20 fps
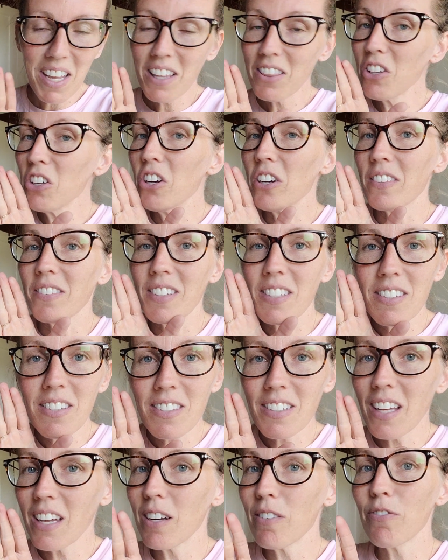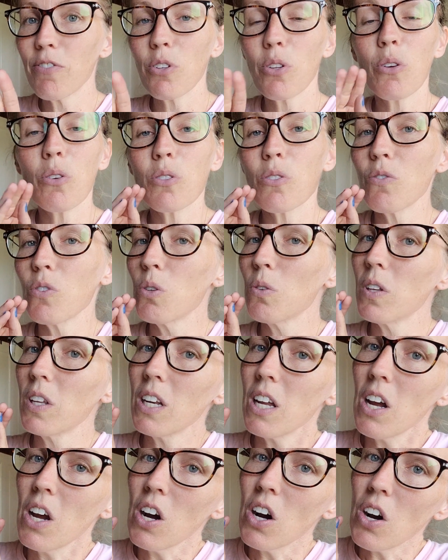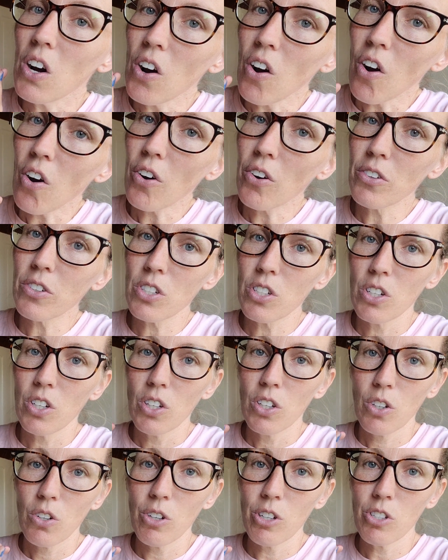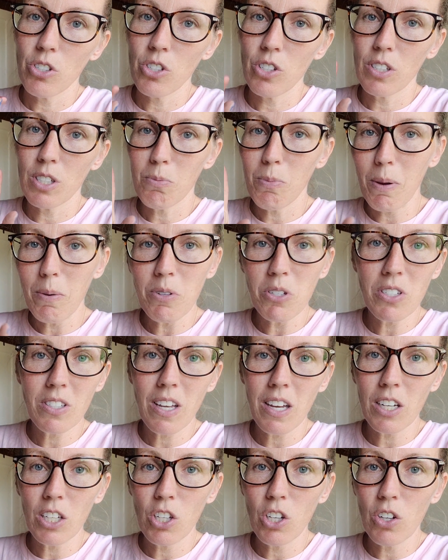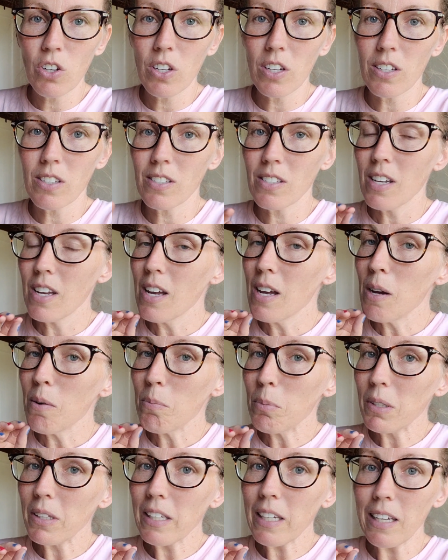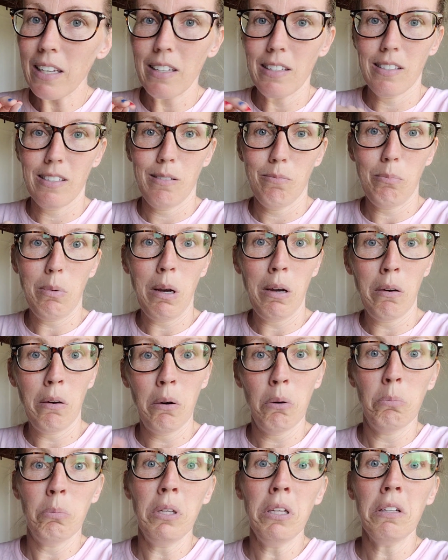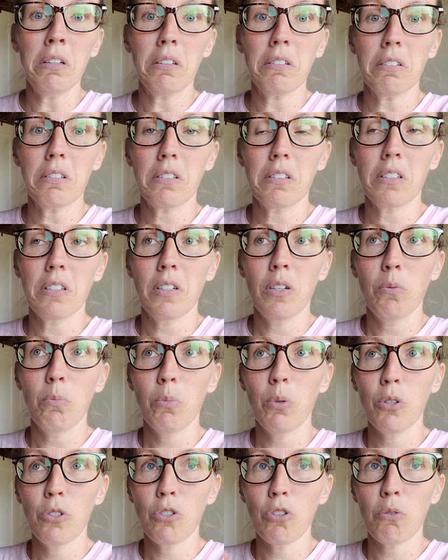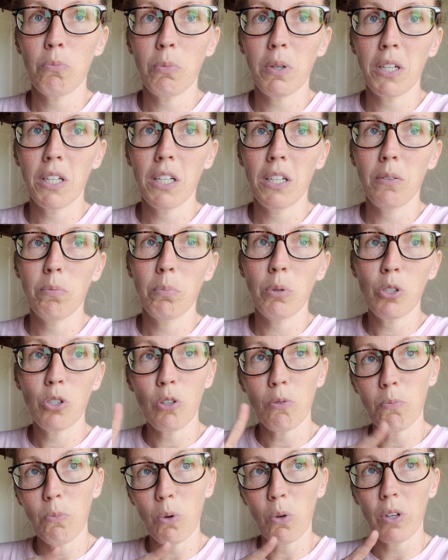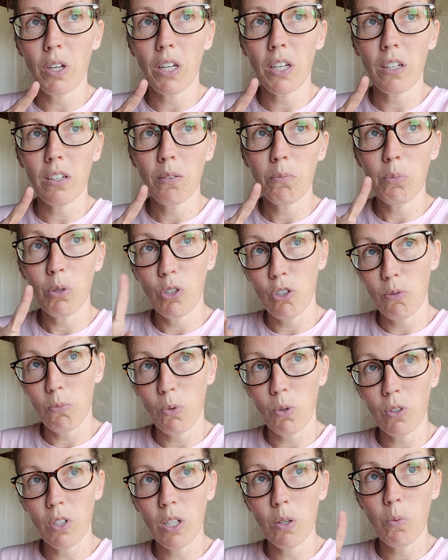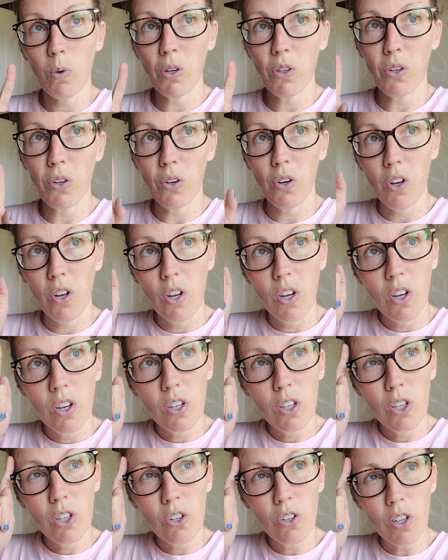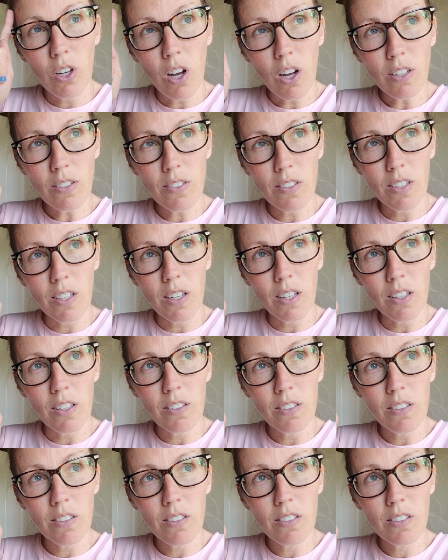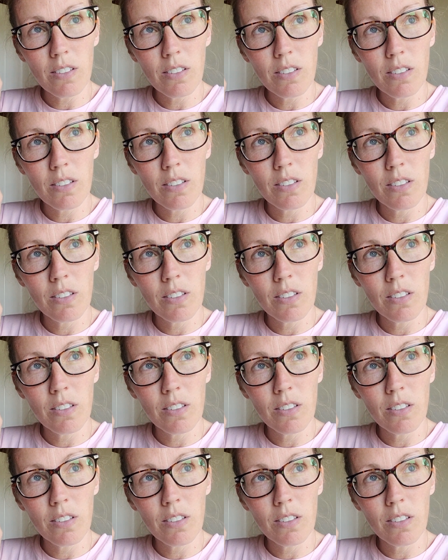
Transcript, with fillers: and look, this is kind of for those of you that aren't Christians, maybe just kind of curious, please, by all means, put your money, put your morning, put your morning where your curiosity is.